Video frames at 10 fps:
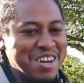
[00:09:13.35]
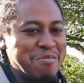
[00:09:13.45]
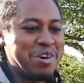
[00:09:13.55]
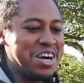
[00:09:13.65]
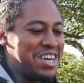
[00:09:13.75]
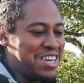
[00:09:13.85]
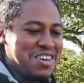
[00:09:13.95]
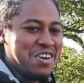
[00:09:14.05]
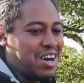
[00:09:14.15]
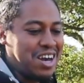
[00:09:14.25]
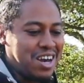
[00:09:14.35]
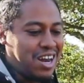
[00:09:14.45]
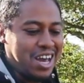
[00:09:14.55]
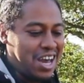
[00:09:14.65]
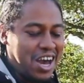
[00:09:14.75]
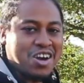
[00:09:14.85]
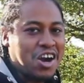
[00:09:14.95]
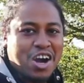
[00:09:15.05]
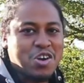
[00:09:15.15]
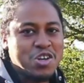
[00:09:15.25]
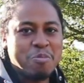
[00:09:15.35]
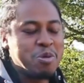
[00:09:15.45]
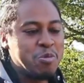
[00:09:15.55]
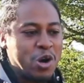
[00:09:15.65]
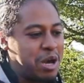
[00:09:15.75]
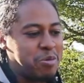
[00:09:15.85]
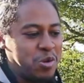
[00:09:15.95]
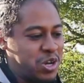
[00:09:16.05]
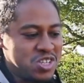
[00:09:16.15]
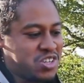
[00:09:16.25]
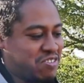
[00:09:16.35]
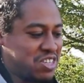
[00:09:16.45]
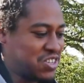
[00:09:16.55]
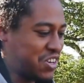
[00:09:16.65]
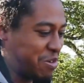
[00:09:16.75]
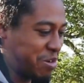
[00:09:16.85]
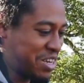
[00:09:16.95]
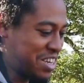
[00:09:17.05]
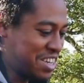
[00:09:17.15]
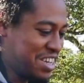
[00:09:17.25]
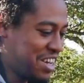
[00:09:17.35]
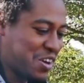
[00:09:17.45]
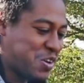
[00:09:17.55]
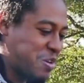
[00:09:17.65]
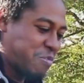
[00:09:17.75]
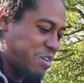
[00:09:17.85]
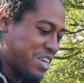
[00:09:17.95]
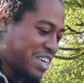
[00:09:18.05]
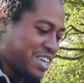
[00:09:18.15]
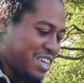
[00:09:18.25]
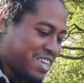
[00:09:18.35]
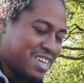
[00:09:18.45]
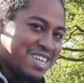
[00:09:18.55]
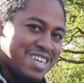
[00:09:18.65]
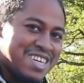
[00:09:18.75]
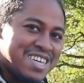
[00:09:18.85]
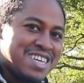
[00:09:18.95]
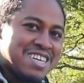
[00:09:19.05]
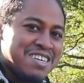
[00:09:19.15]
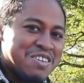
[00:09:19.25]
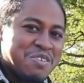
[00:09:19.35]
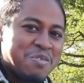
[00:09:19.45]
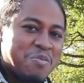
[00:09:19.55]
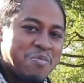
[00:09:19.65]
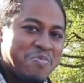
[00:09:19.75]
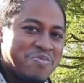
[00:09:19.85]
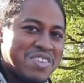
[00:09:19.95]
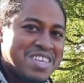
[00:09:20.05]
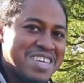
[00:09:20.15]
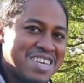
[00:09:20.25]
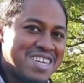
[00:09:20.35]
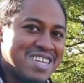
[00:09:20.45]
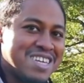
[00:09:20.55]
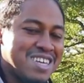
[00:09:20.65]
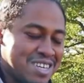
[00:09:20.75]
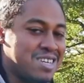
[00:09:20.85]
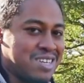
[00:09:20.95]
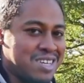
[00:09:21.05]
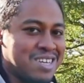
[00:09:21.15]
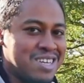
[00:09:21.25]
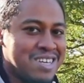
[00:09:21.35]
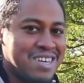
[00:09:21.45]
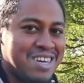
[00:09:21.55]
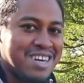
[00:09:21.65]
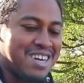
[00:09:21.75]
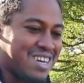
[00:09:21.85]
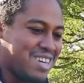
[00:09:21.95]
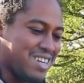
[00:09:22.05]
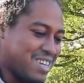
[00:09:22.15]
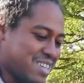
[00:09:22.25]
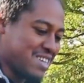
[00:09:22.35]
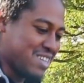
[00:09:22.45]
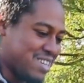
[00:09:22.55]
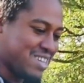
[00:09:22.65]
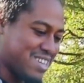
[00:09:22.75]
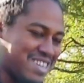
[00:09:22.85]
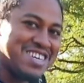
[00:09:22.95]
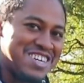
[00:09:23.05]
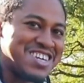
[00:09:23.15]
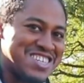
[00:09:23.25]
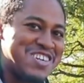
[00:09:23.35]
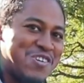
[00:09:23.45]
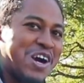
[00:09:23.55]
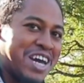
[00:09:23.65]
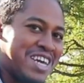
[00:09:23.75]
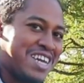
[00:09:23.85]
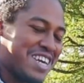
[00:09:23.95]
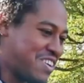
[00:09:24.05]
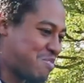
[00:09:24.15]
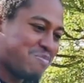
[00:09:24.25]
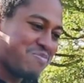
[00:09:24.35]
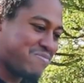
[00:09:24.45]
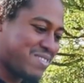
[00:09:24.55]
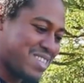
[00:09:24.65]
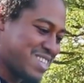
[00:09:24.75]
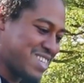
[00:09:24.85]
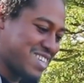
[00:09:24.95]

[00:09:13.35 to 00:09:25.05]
but like, I, I couldn't be more happy when I drive this car. I couldn't. Yeah, to be fair, well, I've been driving it for what half hour, forty minutes. Yeah, and I, I can see that. You can, I can see, see why, I I, am looking. I'm already